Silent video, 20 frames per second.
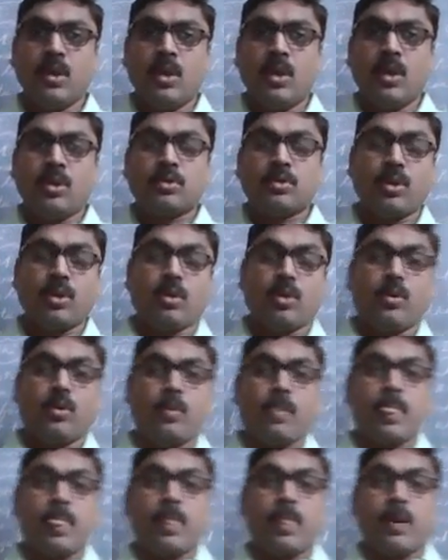
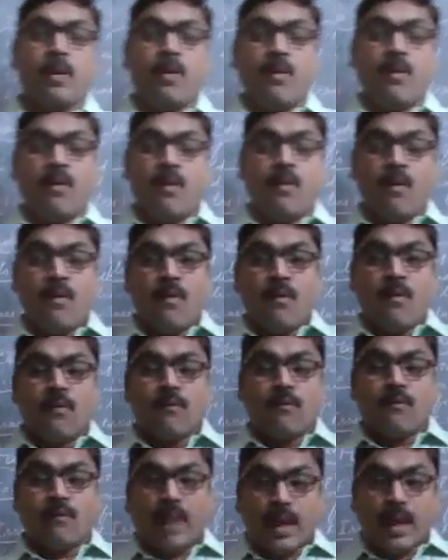So,
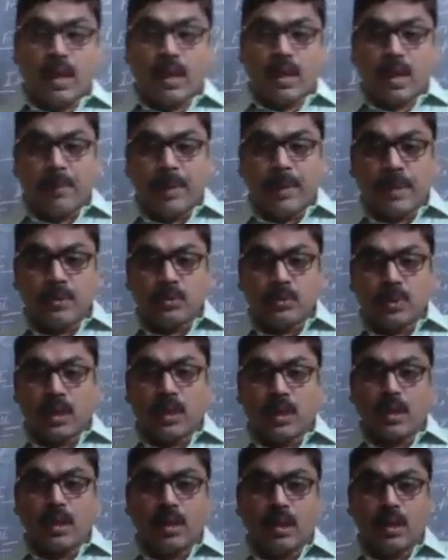while coming to
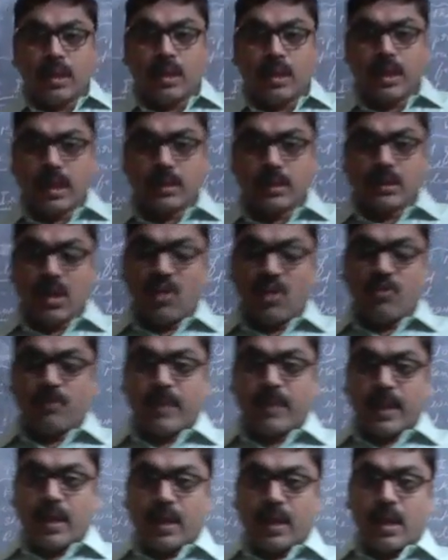the case of
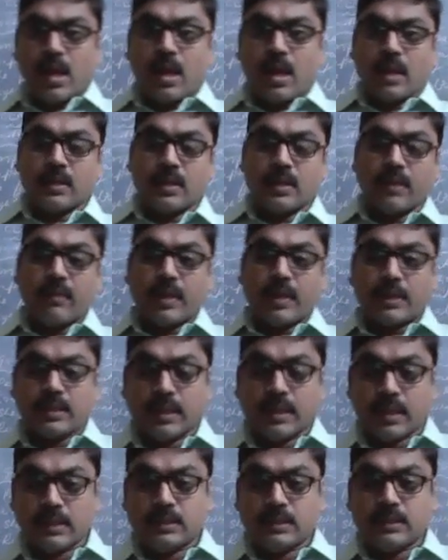Maneka Gandhi
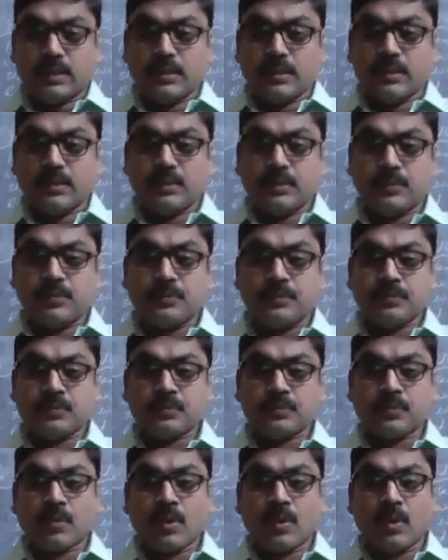versus
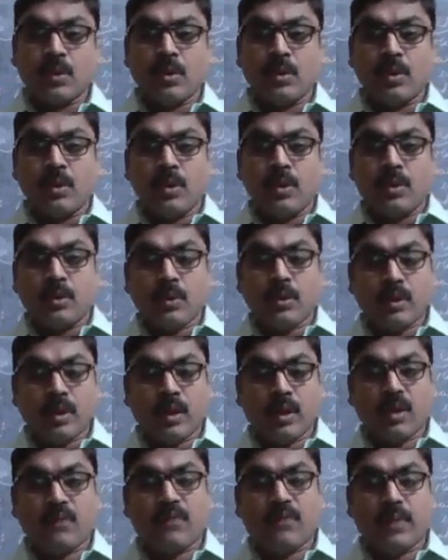
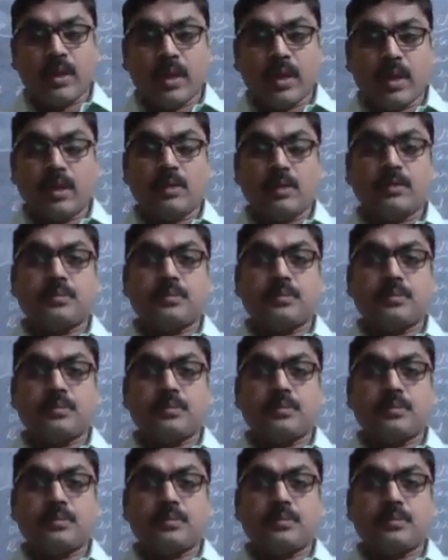Union of India,